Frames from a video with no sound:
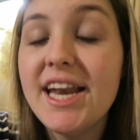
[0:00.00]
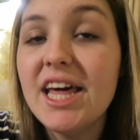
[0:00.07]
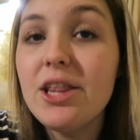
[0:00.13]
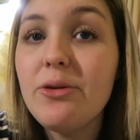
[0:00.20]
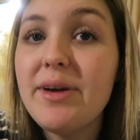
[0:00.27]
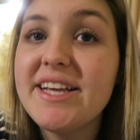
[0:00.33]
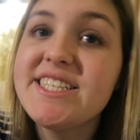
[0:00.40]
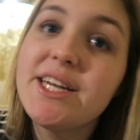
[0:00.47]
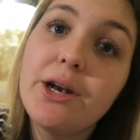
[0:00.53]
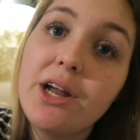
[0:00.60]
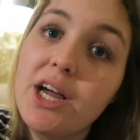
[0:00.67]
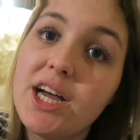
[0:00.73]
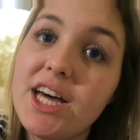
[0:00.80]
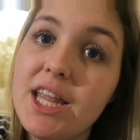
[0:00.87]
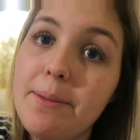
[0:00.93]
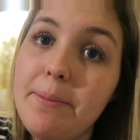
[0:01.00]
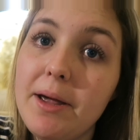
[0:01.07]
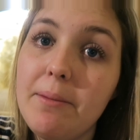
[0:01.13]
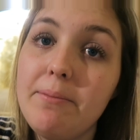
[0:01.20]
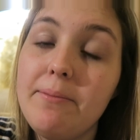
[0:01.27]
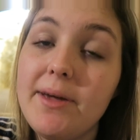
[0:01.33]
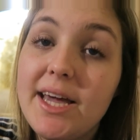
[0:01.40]
Another reason could have
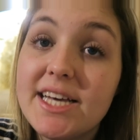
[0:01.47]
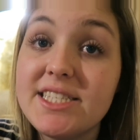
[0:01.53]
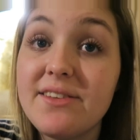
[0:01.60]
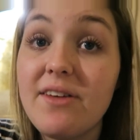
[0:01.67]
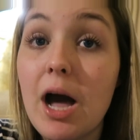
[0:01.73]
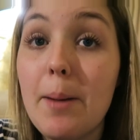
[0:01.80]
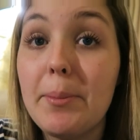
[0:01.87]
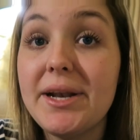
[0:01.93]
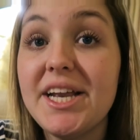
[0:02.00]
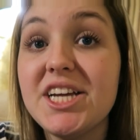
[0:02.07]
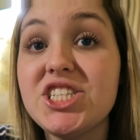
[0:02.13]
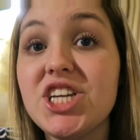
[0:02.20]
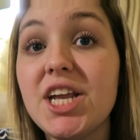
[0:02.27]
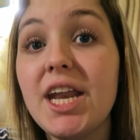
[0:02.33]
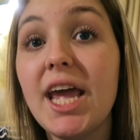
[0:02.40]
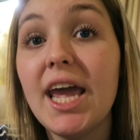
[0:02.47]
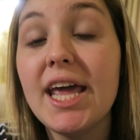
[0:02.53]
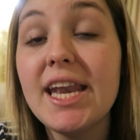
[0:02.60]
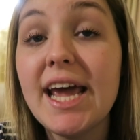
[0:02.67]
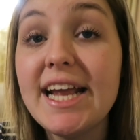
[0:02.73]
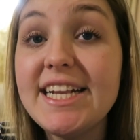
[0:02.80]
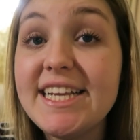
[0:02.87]
been because of competition.
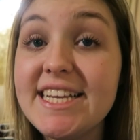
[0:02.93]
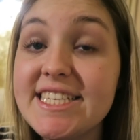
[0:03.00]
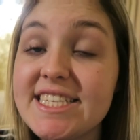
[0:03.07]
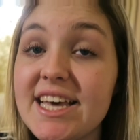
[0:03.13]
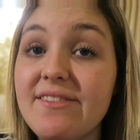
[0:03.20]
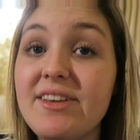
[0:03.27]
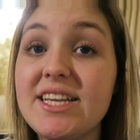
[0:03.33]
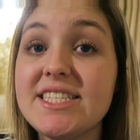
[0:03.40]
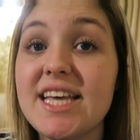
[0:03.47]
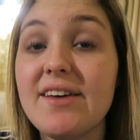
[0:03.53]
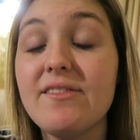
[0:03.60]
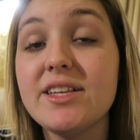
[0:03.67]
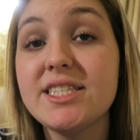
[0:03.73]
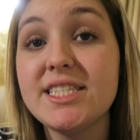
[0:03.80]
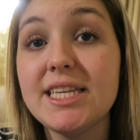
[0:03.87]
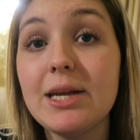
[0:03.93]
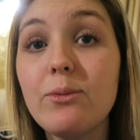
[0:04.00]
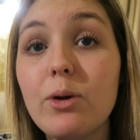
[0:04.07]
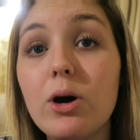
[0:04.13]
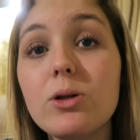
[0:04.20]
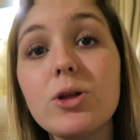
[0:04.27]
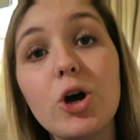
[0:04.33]
In 1977,
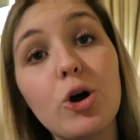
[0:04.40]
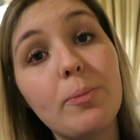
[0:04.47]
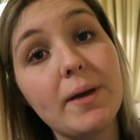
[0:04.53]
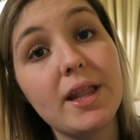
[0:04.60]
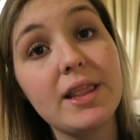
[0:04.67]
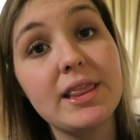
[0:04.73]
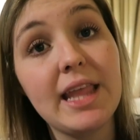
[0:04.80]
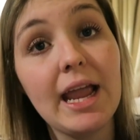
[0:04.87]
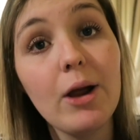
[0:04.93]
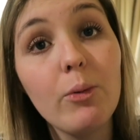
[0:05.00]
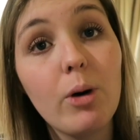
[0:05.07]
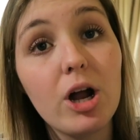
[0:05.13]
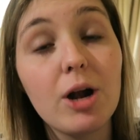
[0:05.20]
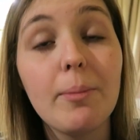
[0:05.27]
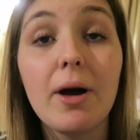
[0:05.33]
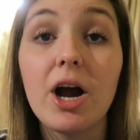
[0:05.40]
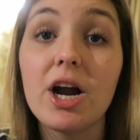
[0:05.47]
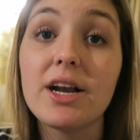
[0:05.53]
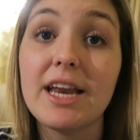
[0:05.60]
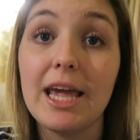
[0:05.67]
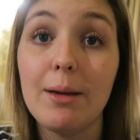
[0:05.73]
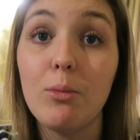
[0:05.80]
SeaWorld opened their water
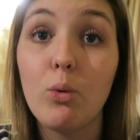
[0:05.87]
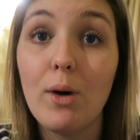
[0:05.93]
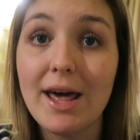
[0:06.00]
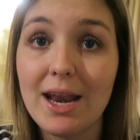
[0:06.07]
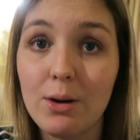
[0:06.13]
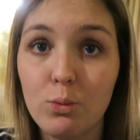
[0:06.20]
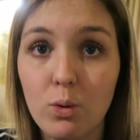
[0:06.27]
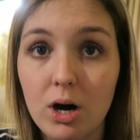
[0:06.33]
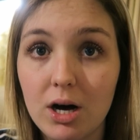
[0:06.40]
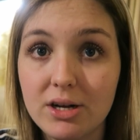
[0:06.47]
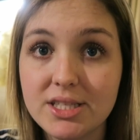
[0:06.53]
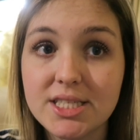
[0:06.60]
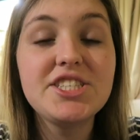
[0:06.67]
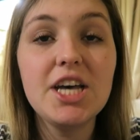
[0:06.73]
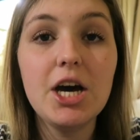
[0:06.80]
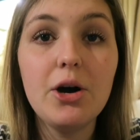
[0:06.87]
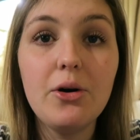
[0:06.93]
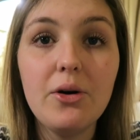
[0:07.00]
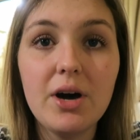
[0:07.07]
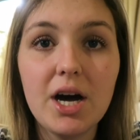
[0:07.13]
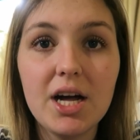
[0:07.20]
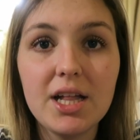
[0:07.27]
park named Wet n Wild.
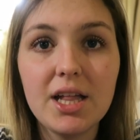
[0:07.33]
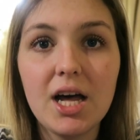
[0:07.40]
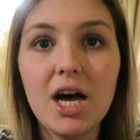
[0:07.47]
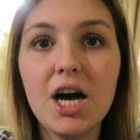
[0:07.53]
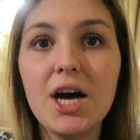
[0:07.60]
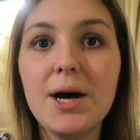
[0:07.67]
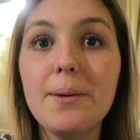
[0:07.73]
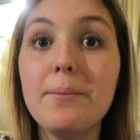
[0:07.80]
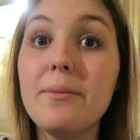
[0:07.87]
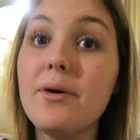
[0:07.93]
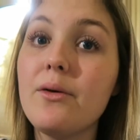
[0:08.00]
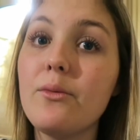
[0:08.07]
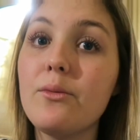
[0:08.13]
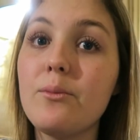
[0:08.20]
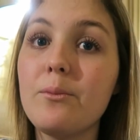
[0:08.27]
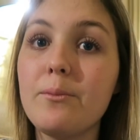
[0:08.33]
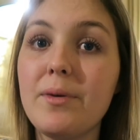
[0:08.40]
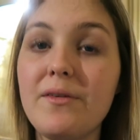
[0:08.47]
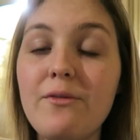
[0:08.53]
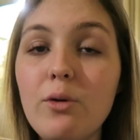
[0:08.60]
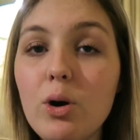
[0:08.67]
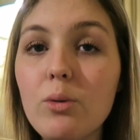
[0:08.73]
So,
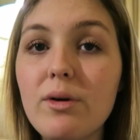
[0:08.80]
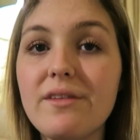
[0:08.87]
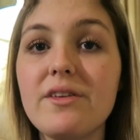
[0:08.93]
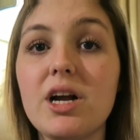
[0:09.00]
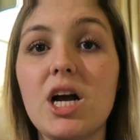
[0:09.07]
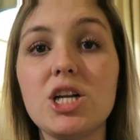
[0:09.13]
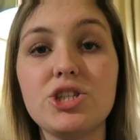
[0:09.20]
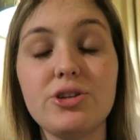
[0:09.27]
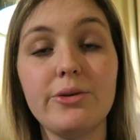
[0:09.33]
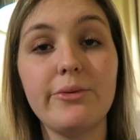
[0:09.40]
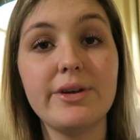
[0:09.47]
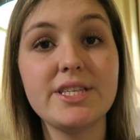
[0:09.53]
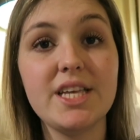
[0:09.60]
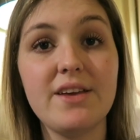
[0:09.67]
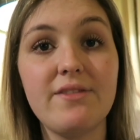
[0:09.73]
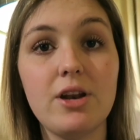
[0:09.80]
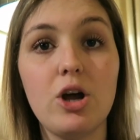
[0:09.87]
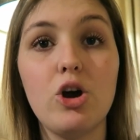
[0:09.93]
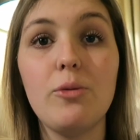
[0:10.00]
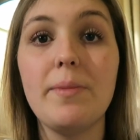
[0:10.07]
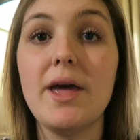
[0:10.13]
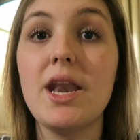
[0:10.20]
before River Country was even
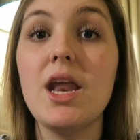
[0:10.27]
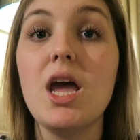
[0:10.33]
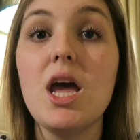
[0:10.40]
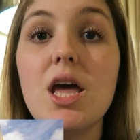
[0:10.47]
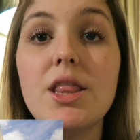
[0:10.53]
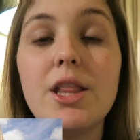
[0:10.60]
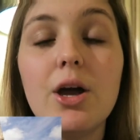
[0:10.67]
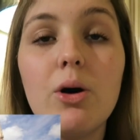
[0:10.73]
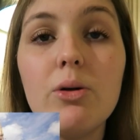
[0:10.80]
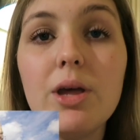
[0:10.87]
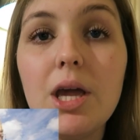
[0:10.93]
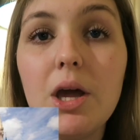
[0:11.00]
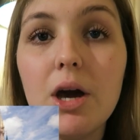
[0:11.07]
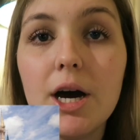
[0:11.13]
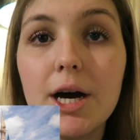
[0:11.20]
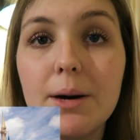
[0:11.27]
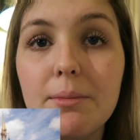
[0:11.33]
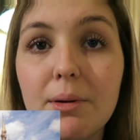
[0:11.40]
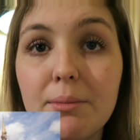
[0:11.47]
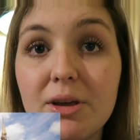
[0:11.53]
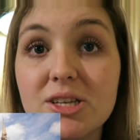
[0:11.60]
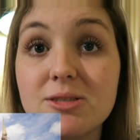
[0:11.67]
open, the only
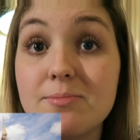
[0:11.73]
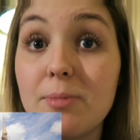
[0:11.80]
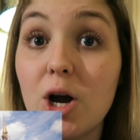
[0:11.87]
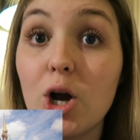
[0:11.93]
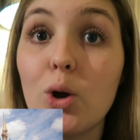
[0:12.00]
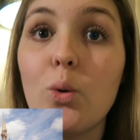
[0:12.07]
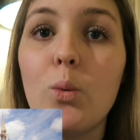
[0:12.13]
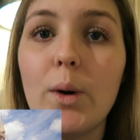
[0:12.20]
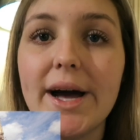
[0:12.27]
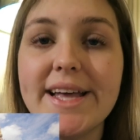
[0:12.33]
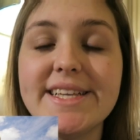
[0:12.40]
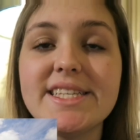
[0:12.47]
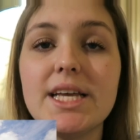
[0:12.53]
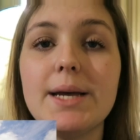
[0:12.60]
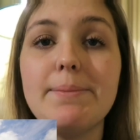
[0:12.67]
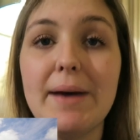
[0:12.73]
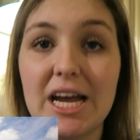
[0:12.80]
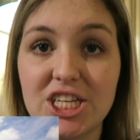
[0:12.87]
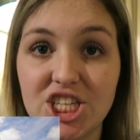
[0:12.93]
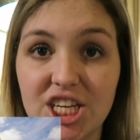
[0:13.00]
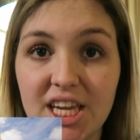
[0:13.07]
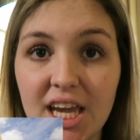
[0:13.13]
amusement park was
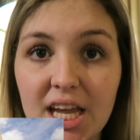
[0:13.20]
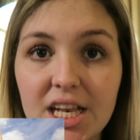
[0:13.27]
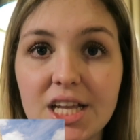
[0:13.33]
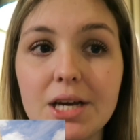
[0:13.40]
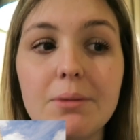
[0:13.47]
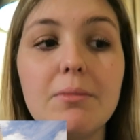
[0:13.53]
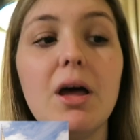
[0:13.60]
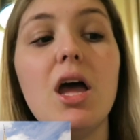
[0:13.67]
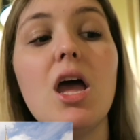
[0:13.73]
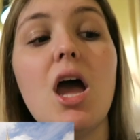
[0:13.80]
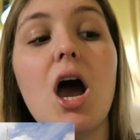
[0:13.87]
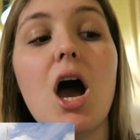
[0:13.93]
Magic Kingdom,